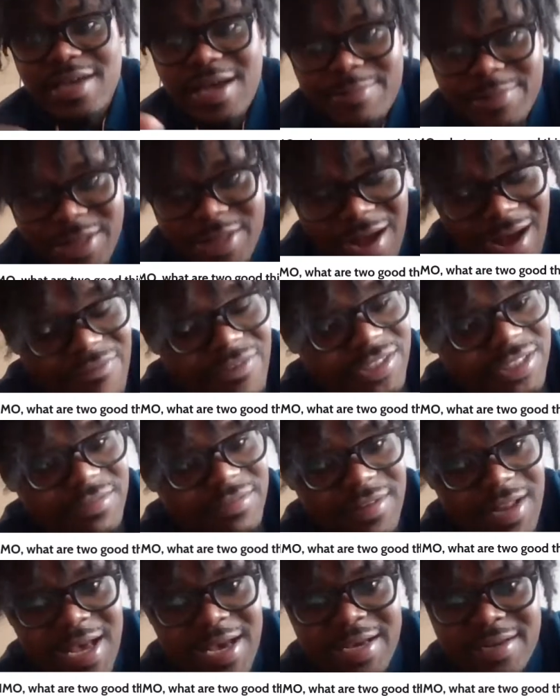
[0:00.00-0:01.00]
The offensive
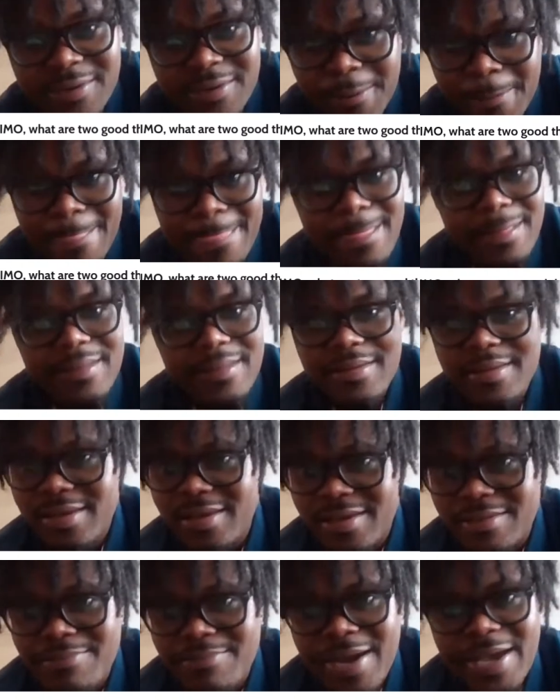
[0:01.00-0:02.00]
line,
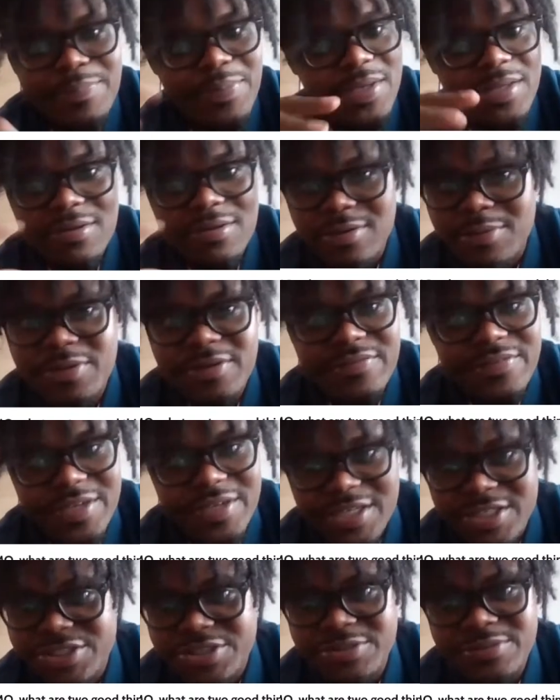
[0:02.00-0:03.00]
it might be a little bit of an
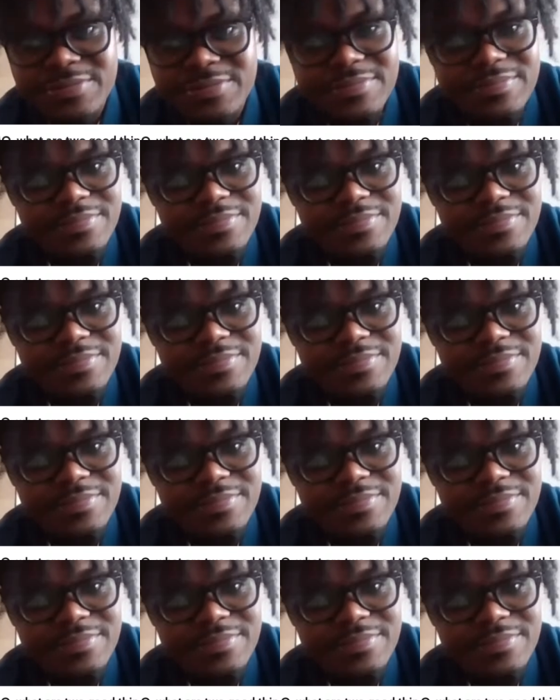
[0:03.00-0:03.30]
issue,